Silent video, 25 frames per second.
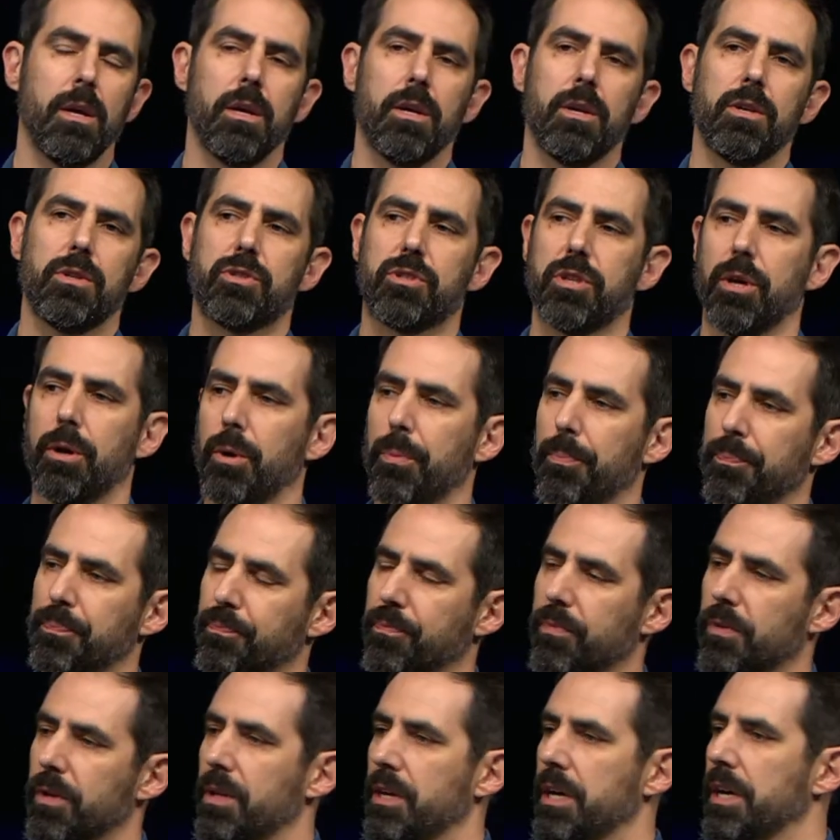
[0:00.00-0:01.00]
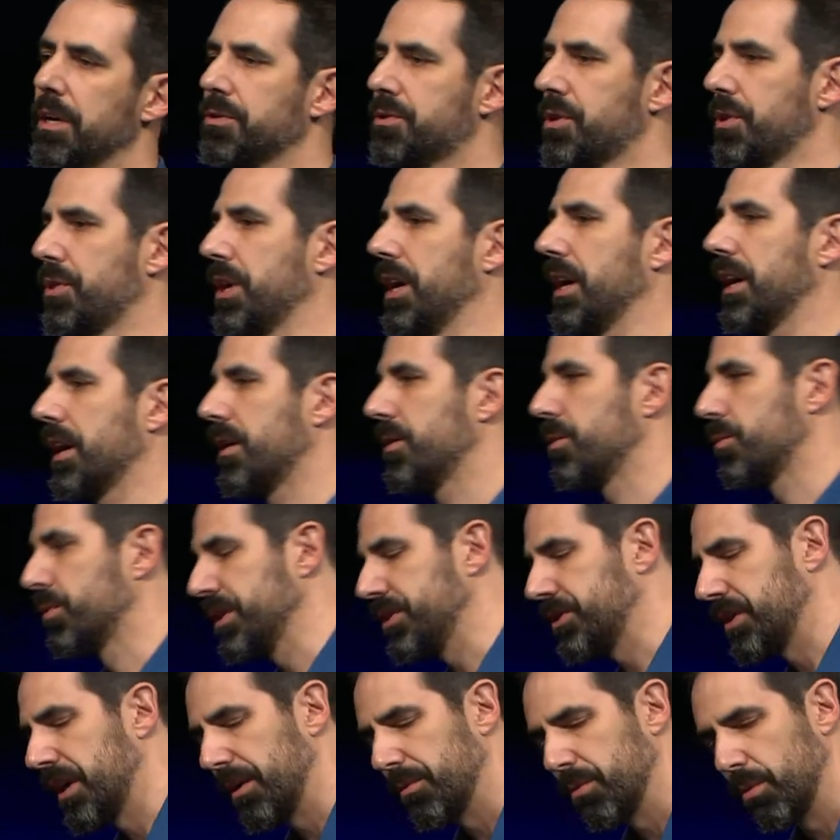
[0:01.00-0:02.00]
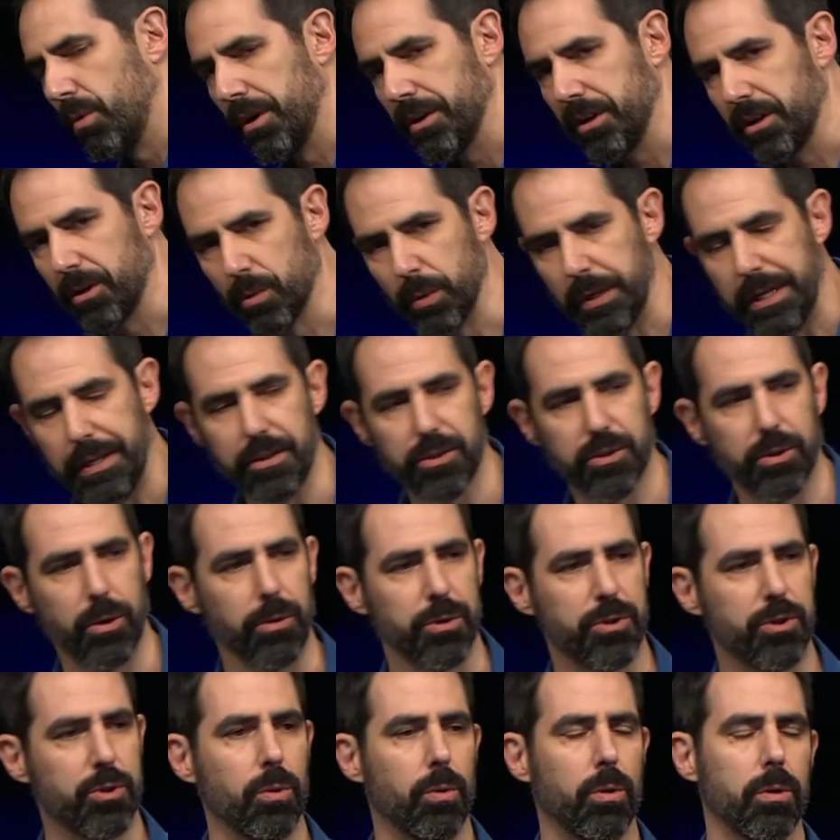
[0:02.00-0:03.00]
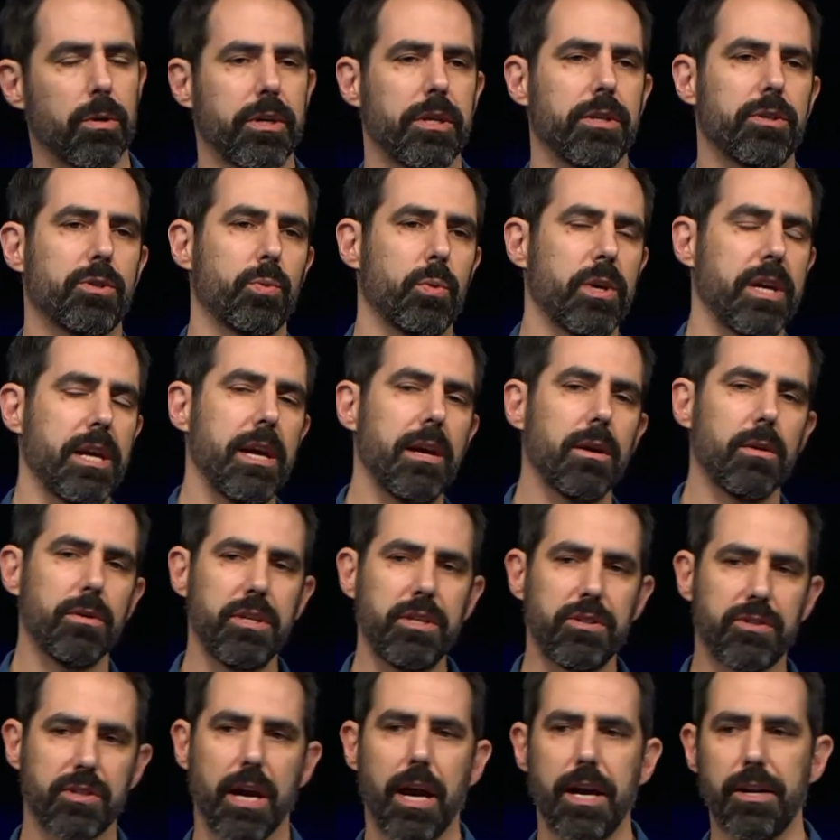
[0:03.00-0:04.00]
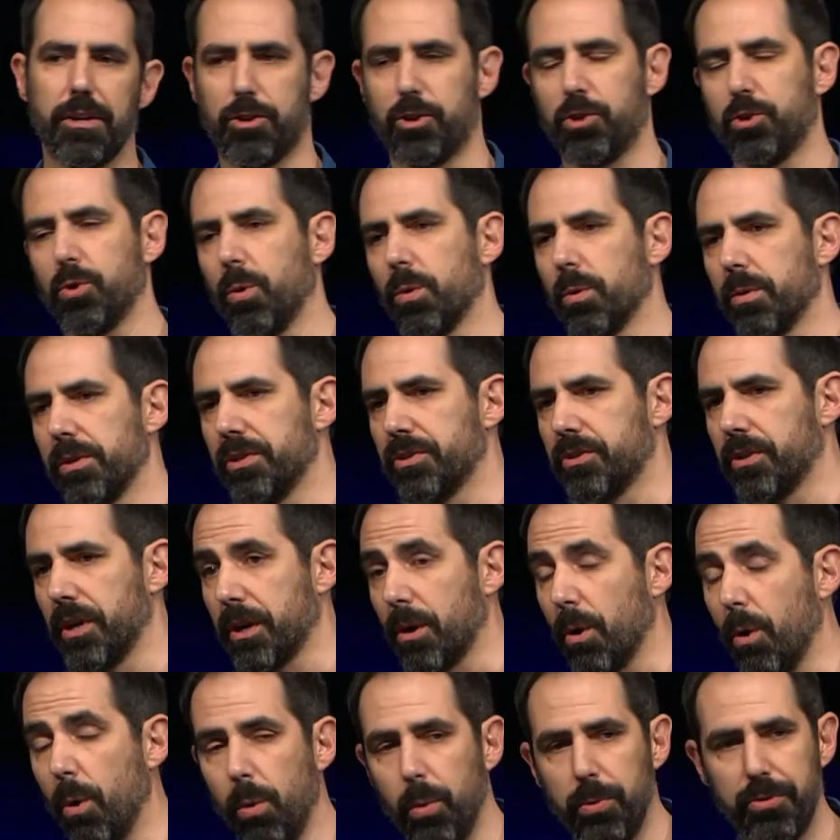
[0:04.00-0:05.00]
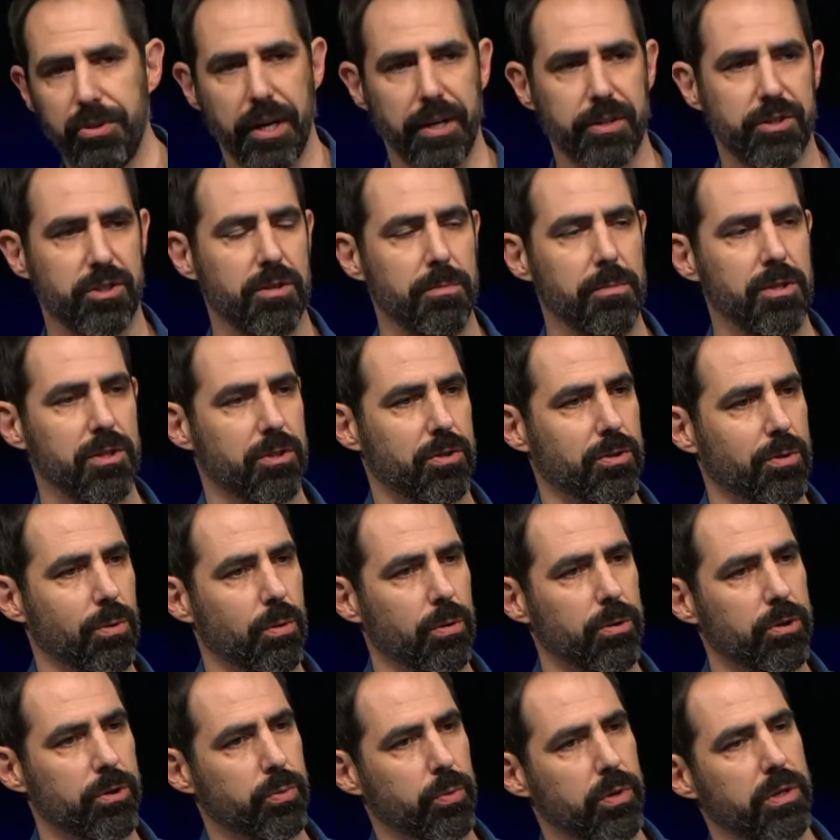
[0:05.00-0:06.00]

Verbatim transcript: So here's the thing uh, the reason I wanted to read this whole story is we hear these kind of stories, like Old Testament stories.